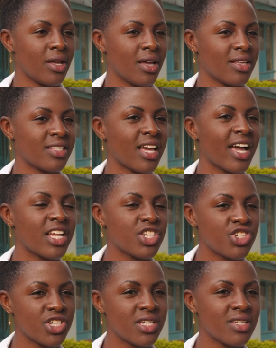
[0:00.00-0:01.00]
as a
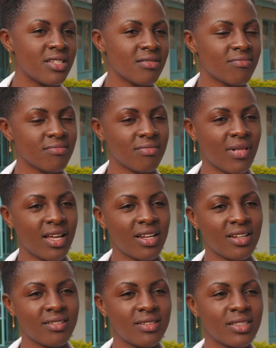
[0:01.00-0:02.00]
country
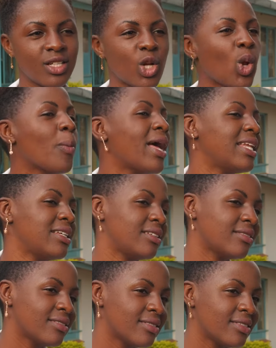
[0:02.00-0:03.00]
and globally.
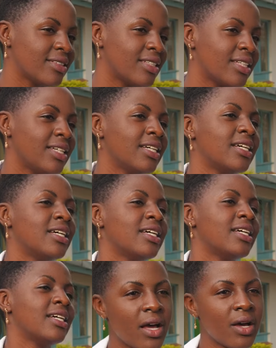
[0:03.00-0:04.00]

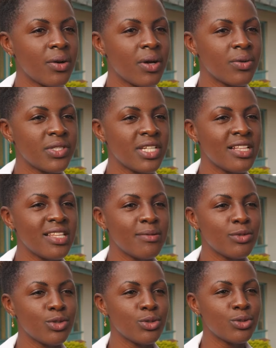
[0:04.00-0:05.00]
I'll tell
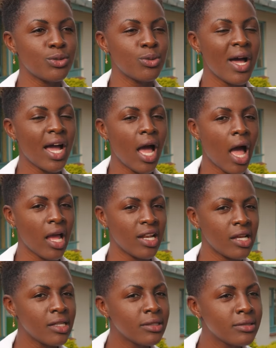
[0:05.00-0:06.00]
them to work
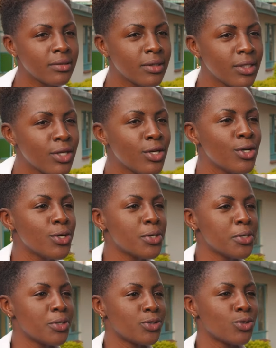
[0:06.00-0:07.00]
harder,
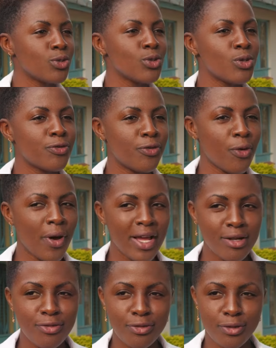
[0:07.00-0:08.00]
to look
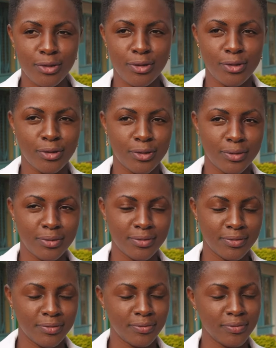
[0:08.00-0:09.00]
forward for
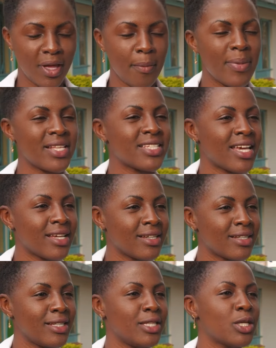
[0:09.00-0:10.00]
a better
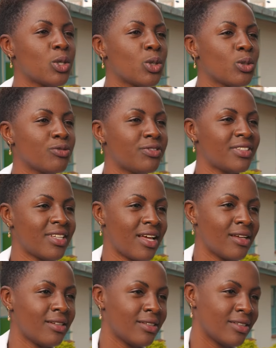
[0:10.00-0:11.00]
clinical officer,
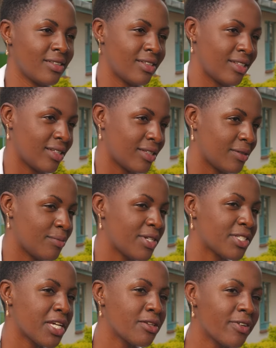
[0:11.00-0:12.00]

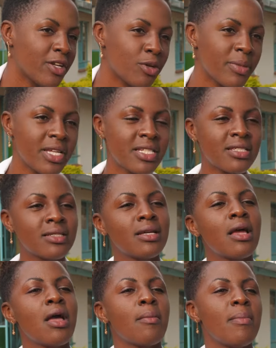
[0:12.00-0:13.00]
better environment,
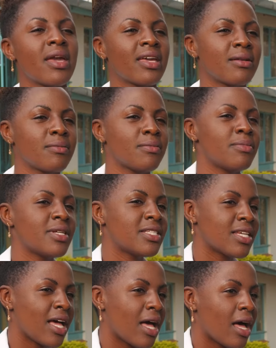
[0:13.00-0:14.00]

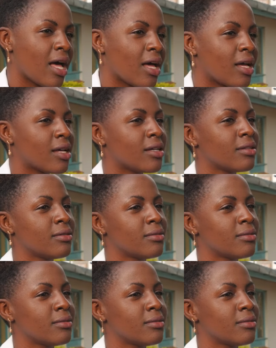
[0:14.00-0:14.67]
better